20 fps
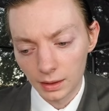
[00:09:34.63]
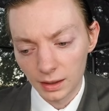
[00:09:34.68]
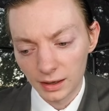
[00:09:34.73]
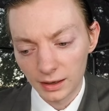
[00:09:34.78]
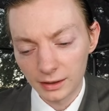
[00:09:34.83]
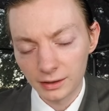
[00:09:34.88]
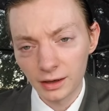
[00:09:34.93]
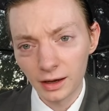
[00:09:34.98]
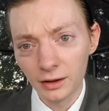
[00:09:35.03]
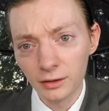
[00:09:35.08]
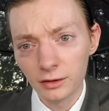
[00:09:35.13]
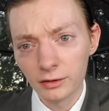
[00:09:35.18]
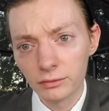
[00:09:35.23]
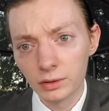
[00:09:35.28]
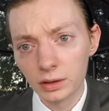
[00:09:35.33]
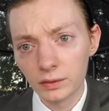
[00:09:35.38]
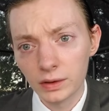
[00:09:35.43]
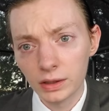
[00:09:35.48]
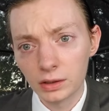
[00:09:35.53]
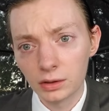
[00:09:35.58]
I neither
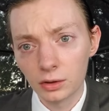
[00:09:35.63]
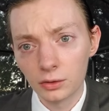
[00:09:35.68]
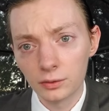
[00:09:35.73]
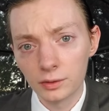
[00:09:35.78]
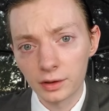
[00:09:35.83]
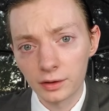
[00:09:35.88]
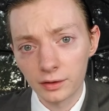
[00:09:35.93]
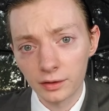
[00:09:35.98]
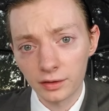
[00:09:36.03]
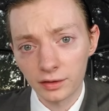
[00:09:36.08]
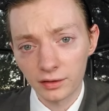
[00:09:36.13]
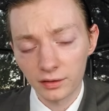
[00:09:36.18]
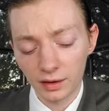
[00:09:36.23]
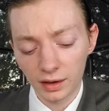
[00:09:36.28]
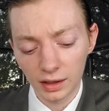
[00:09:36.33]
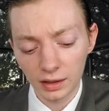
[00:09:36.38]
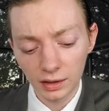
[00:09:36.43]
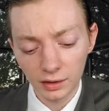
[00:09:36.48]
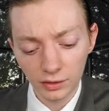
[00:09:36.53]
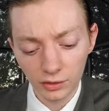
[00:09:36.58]
really noticed
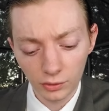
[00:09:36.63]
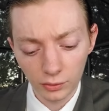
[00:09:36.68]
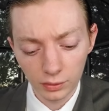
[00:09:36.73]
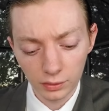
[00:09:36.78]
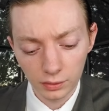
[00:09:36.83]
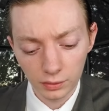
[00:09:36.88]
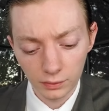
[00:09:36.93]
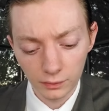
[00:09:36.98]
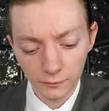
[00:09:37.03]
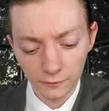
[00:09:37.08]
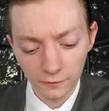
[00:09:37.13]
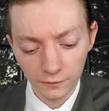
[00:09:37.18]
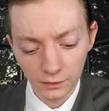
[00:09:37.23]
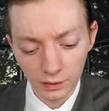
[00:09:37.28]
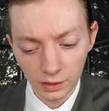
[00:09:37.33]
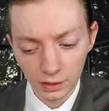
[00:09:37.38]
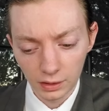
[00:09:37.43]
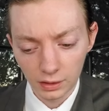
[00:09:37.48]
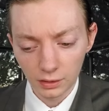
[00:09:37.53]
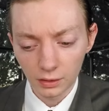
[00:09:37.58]
any sort of
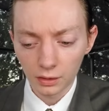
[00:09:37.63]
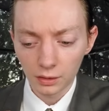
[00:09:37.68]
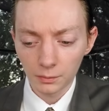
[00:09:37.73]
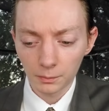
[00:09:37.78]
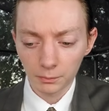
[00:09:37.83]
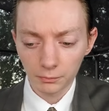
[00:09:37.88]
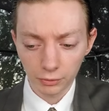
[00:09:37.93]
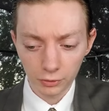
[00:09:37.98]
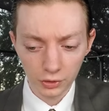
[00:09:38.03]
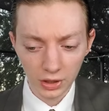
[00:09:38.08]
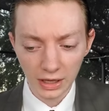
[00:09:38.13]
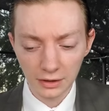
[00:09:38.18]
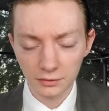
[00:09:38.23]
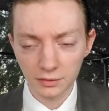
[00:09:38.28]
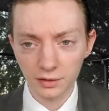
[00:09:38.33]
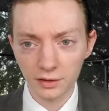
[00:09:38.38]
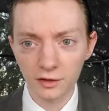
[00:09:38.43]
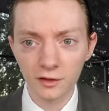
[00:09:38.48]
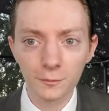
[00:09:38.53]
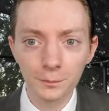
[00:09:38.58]

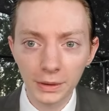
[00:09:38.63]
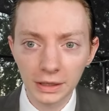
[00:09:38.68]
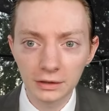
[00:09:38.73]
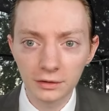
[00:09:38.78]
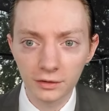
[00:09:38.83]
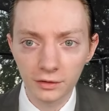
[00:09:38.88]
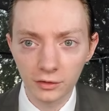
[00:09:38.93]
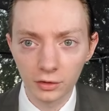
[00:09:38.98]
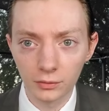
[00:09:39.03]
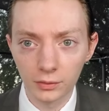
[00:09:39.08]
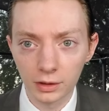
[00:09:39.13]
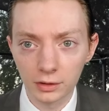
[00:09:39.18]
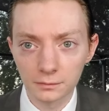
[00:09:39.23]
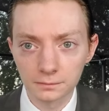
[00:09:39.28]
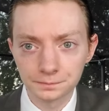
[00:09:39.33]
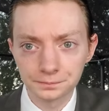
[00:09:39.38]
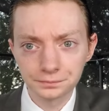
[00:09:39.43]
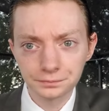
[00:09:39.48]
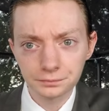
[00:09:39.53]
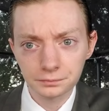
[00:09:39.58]
pronounced spice to it.
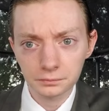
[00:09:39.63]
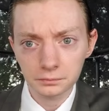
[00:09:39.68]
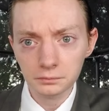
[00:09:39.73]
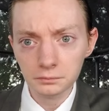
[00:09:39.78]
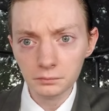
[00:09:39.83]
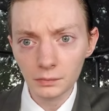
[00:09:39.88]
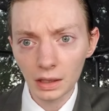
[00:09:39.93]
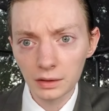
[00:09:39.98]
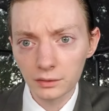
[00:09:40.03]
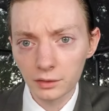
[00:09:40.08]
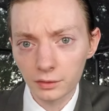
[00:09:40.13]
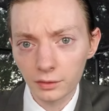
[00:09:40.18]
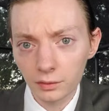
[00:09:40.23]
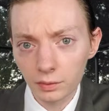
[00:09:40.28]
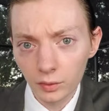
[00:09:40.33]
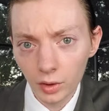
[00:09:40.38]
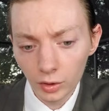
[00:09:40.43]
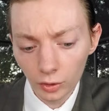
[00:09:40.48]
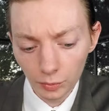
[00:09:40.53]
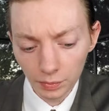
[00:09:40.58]
There's a
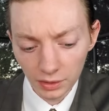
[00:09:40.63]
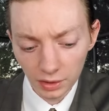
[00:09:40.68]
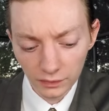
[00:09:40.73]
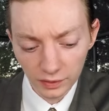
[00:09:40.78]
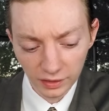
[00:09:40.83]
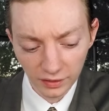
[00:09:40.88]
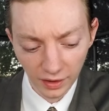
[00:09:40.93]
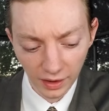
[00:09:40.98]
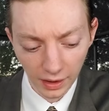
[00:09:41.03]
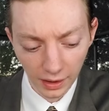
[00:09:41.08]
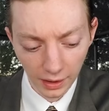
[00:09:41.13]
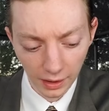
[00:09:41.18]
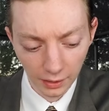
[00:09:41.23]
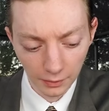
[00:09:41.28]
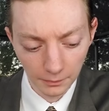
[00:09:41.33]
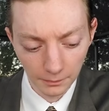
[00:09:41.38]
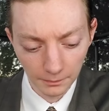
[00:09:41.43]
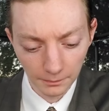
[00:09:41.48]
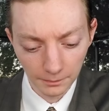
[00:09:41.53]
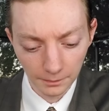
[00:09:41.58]
little bit of a
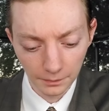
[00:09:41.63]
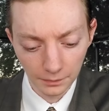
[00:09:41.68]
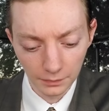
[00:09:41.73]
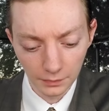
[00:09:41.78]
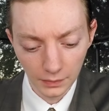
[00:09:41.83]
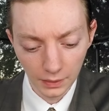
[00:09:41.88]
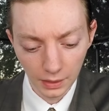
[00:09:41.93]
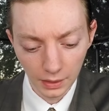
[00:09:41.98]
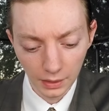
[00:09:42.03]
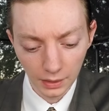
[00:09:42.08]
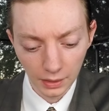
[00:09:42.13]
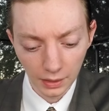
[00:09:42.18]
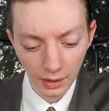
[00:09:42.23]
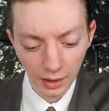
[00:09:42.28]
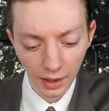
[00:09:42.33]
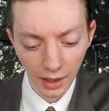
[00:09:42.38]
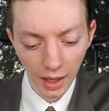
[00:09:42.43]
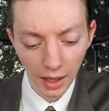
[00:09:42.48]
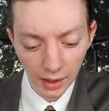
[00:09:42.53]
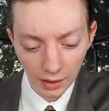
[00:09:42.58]
tang
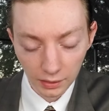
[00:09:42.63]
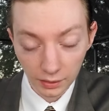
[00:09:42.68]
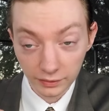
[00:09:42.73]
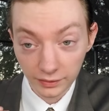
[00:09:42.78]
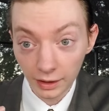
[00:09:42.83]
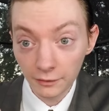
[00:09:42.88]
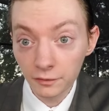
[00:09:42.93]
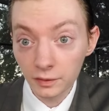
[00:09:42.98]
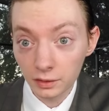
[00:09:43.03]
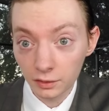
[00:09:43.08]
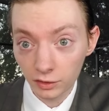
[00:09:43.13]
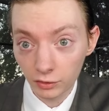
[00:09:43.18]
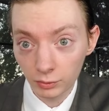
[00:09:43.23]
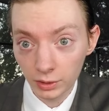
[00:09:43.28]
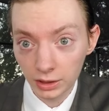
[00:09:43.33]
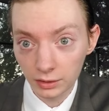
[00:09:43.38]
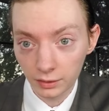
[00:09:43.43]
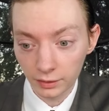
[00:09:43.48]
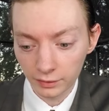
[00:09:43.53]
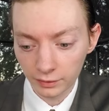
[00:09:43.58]
and a definite
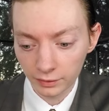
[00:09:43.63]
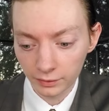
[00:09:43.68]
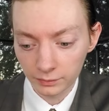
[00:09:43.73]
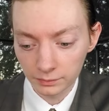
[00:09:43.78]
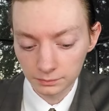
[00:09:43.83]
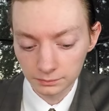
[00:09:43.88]
sweetness.